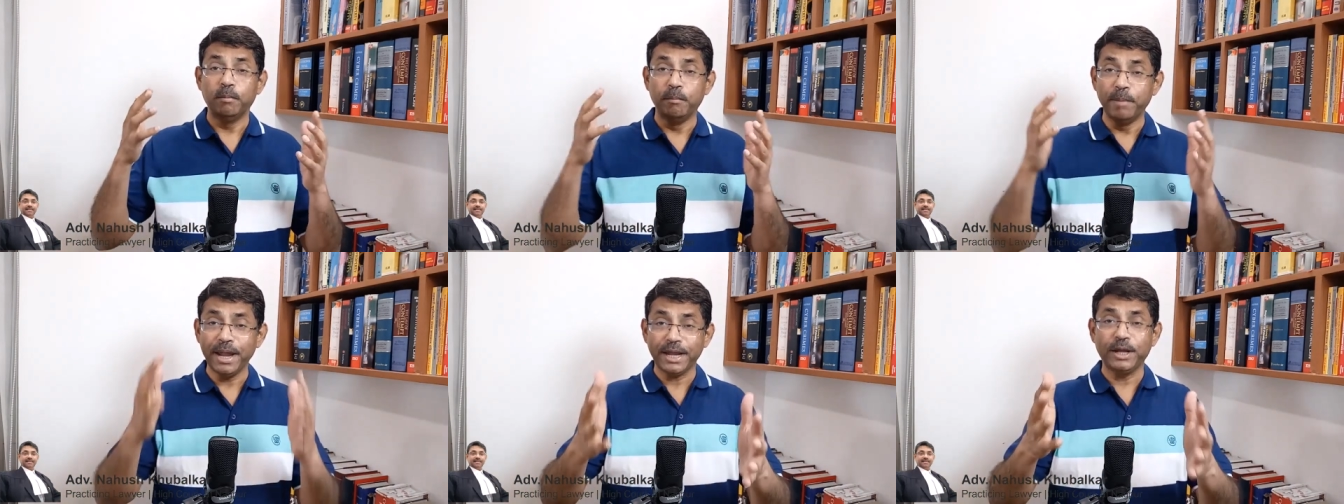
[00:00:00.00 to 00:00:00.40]

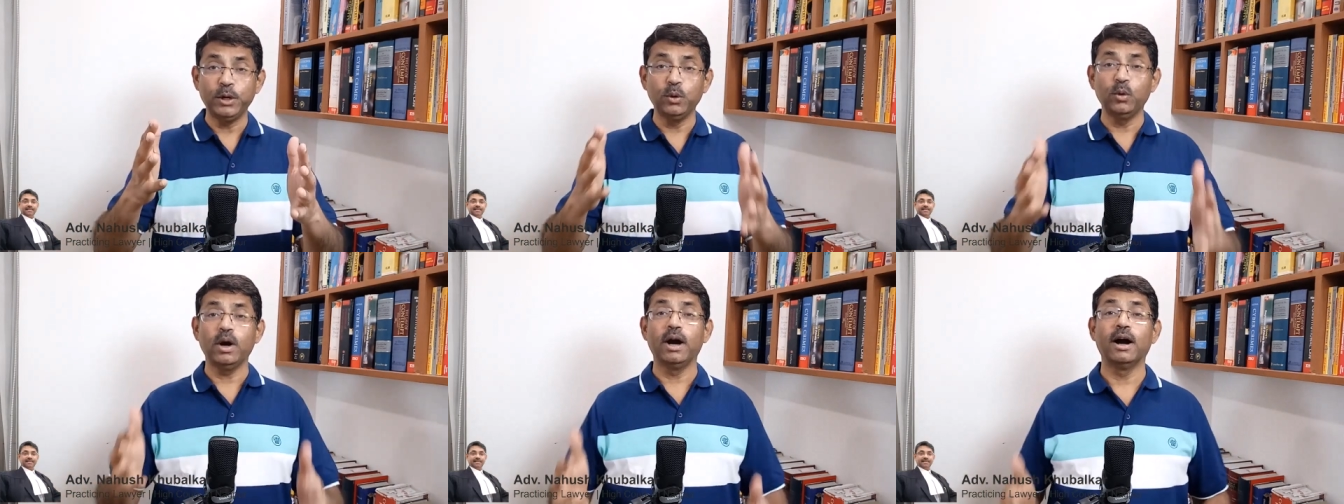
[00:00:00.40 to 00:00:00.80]

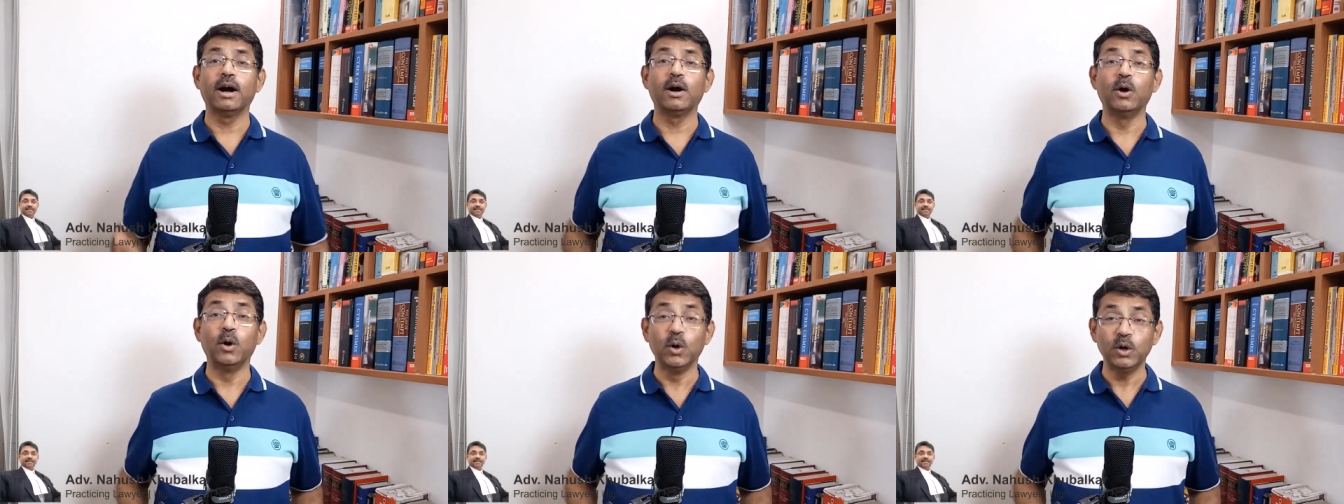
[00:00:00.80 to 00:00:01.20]
make you
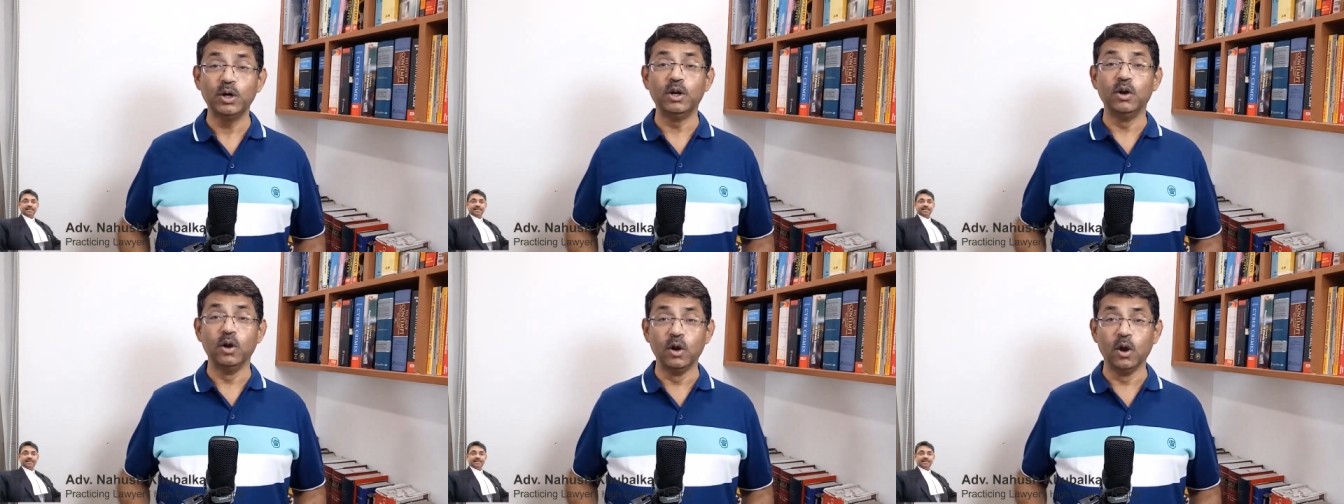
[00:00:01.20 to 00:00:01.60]
a
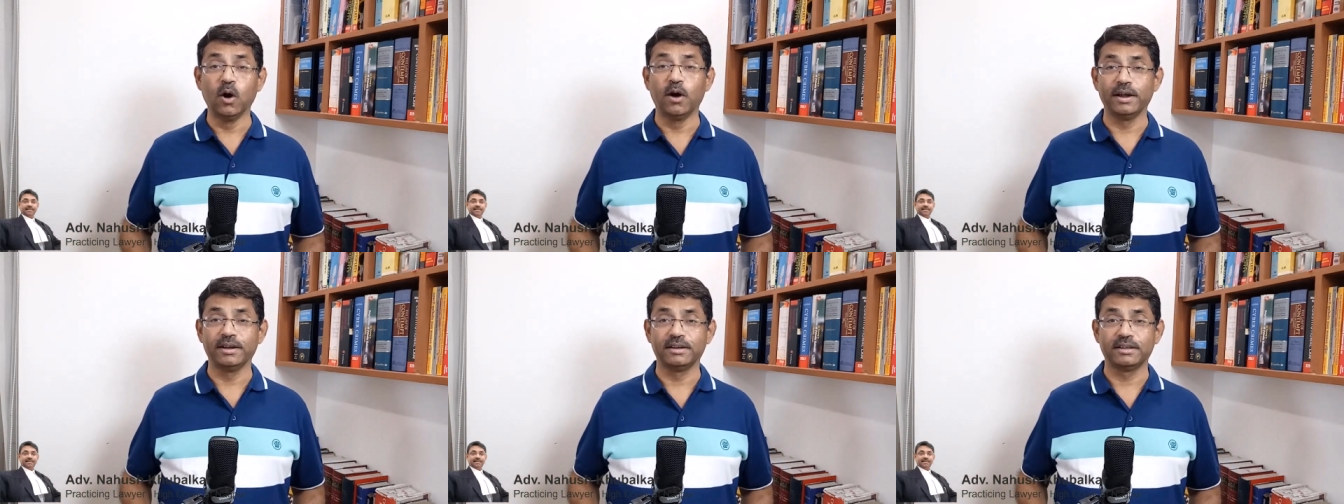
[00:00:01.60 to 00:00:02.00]
good
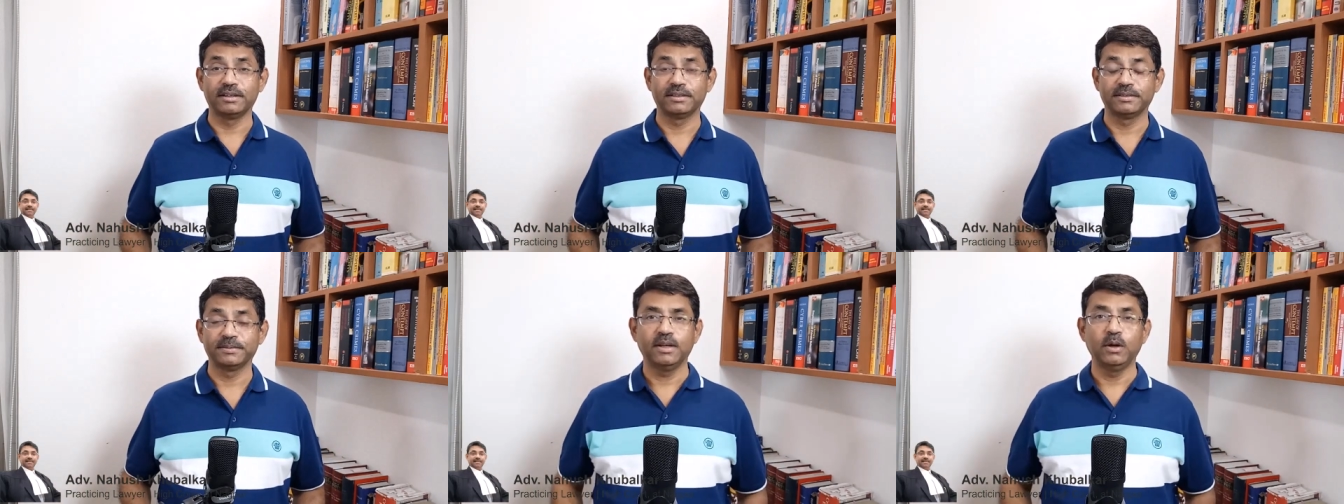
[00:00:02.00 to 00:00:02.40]
lawyer.
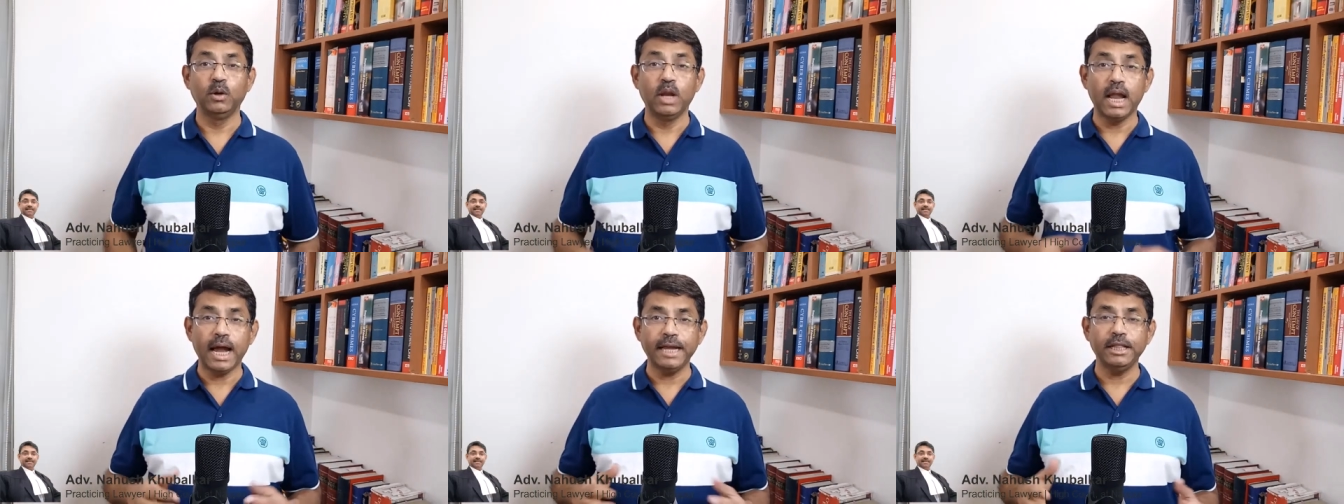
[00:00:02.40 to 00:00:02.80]
A
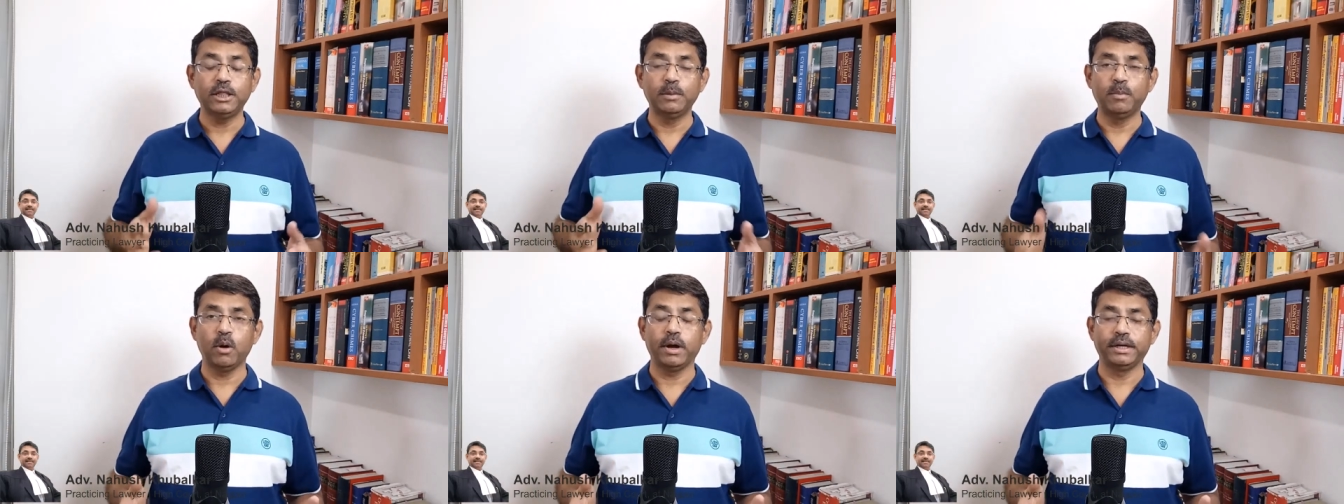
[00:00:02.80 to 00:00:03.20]

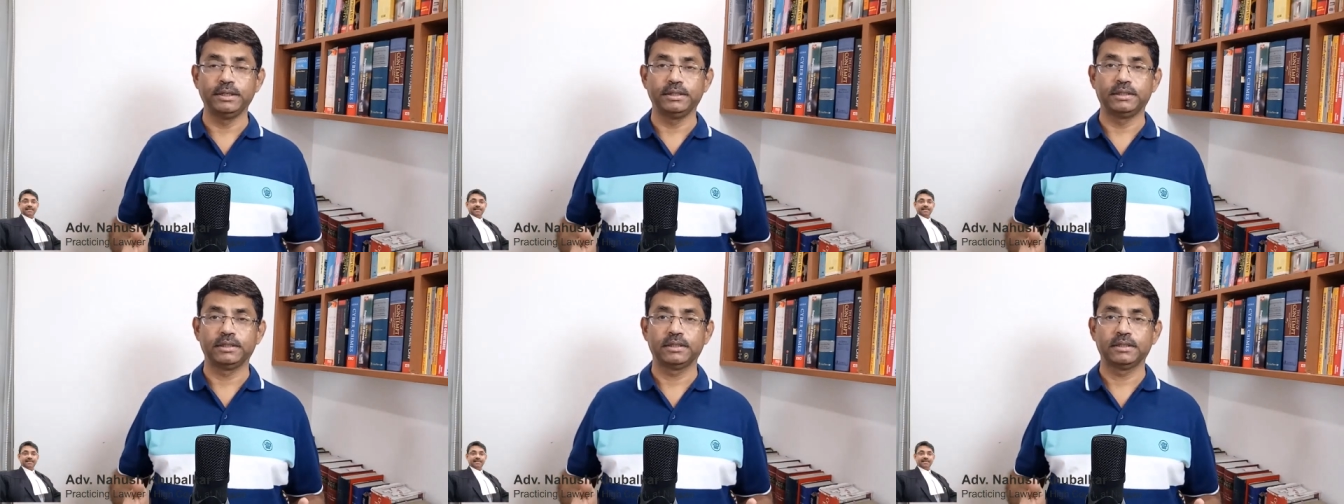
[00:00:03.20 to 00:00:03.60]
ninth
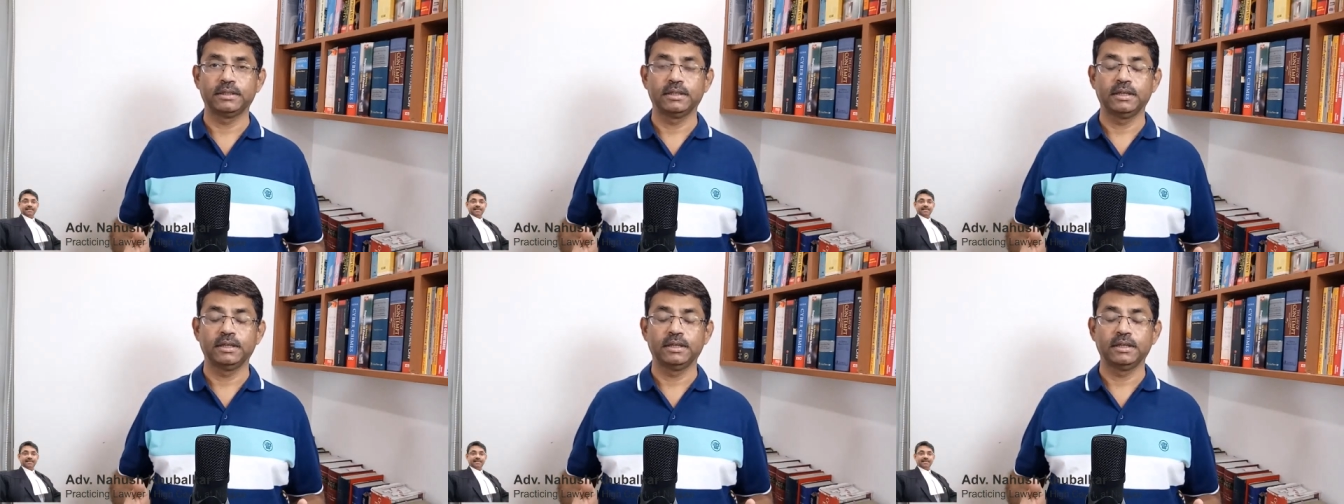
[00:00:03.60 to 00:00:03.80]
point,